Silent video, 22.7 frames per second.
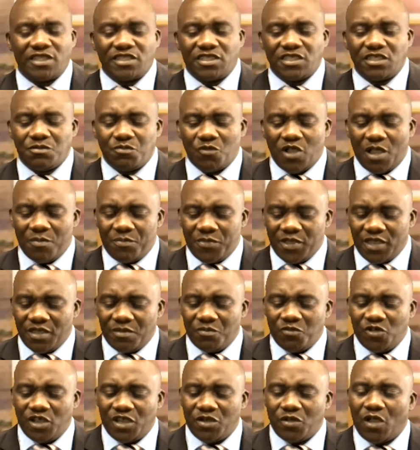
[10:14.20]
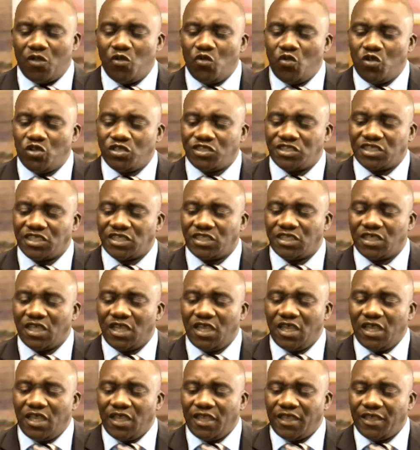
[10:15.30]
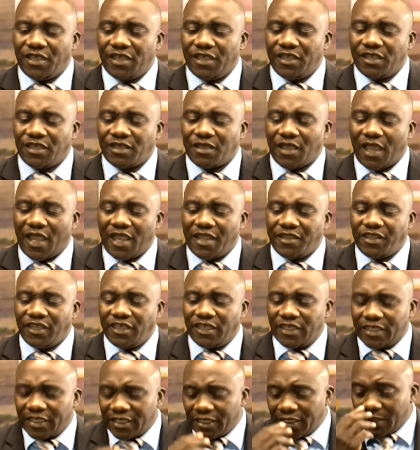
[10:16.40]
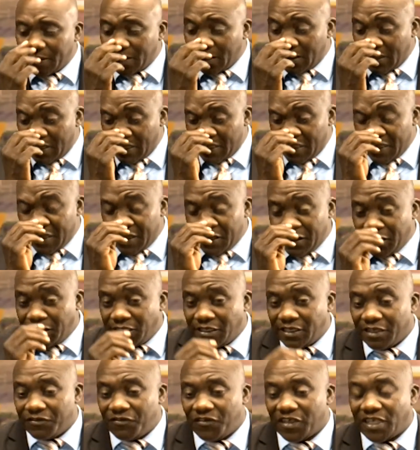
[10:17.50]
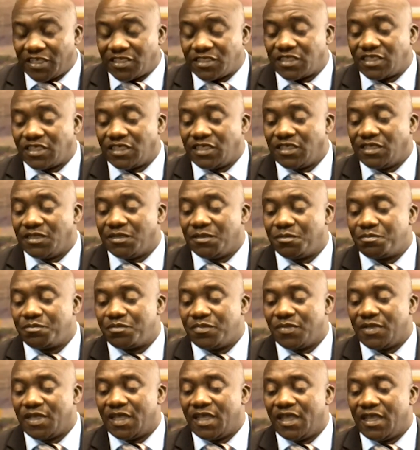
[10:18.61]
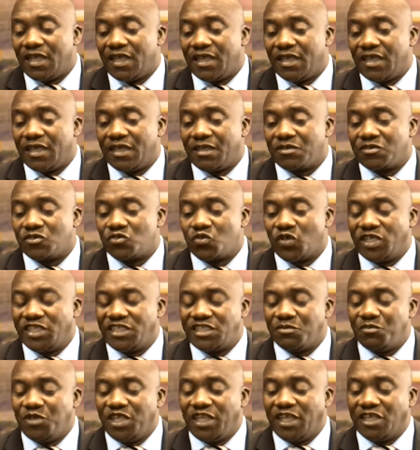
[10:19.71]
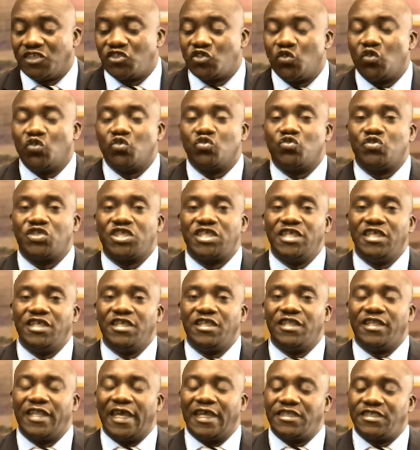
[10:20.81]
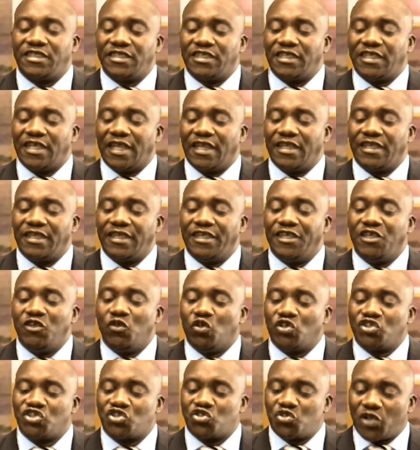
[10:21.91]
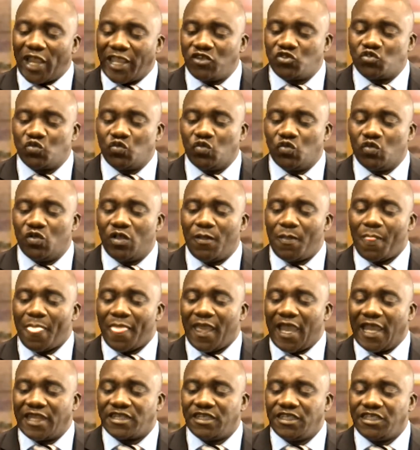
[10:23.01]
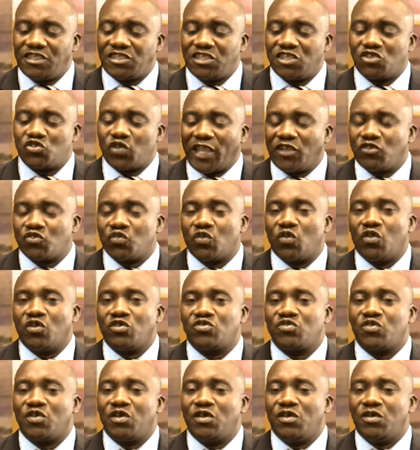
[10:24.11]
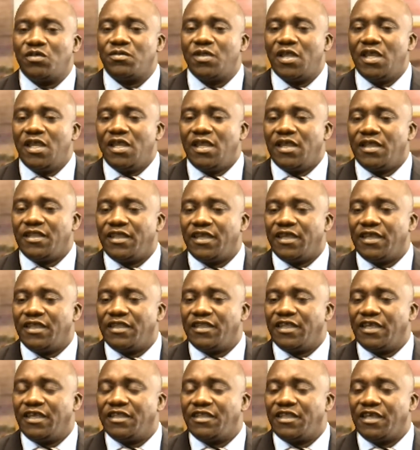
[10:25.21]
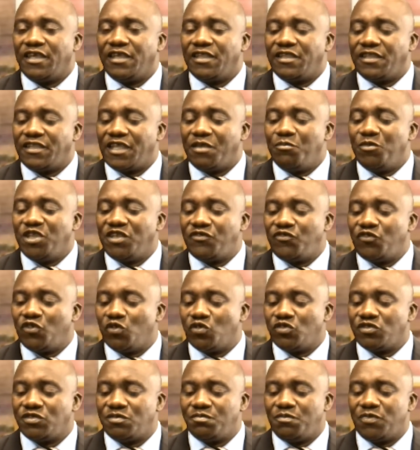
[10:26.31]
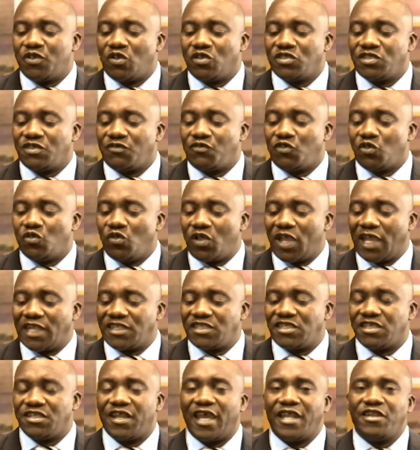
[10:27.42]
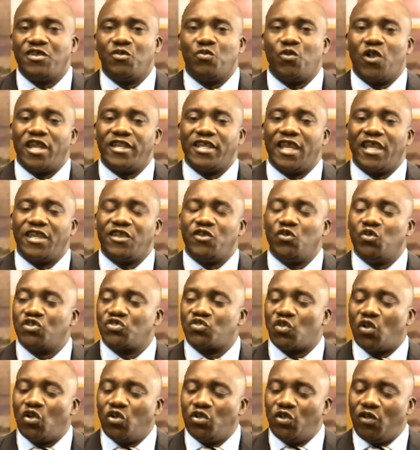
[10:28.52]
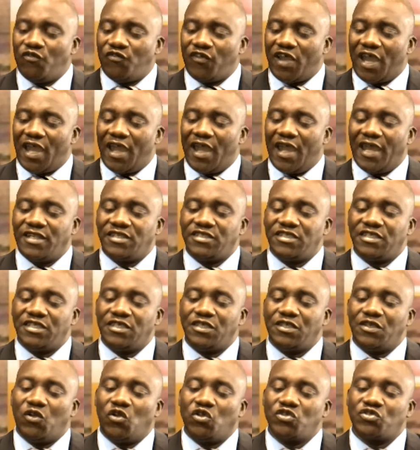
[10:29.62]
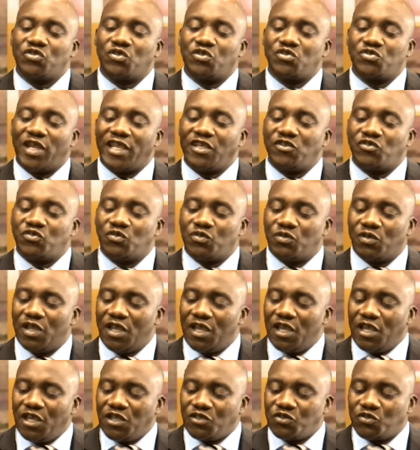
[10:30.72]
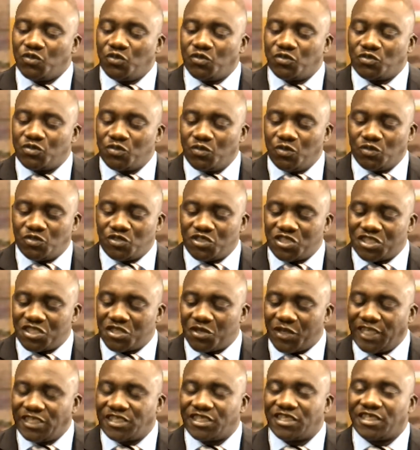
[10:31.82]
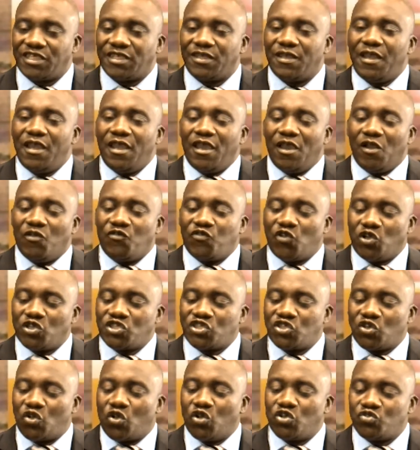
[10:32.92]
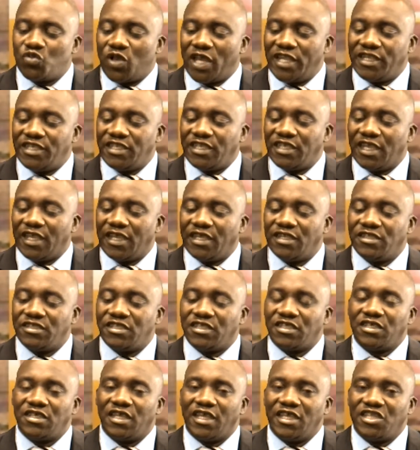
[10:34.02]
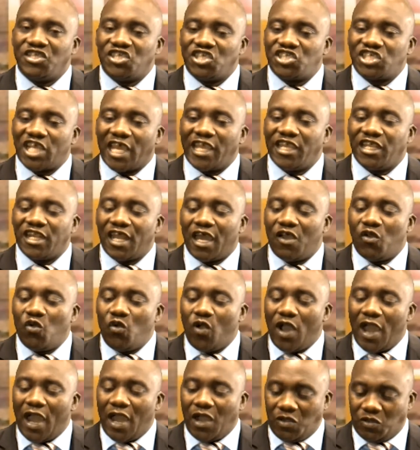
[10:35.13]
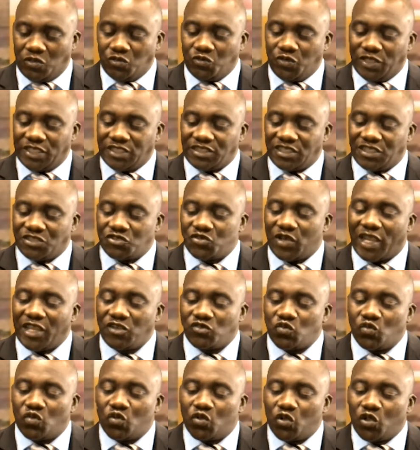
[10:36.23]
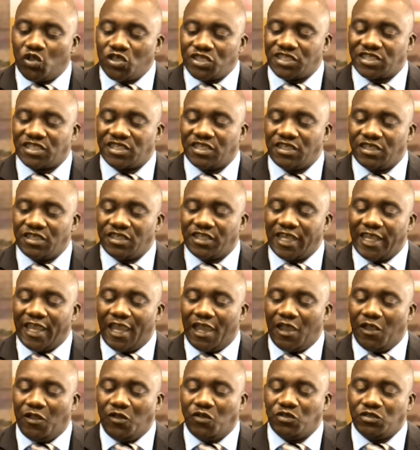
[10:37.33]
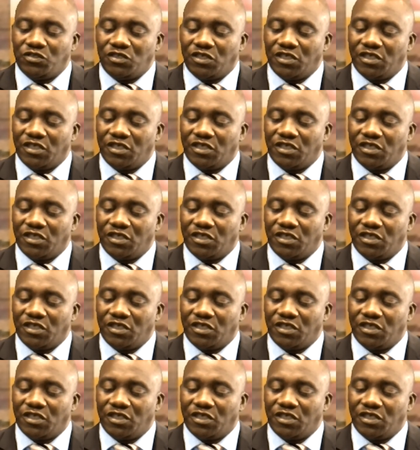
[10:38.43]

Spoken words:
Mwape Mwelo, who was I think in the first 20 minutes, you could see that he was trying to, at least trying to control the midfield. Because if you look at Radiwalia, he was all over, and he also trying to stretch, of course, Kondwani and the Chaila, who are always trying to close there on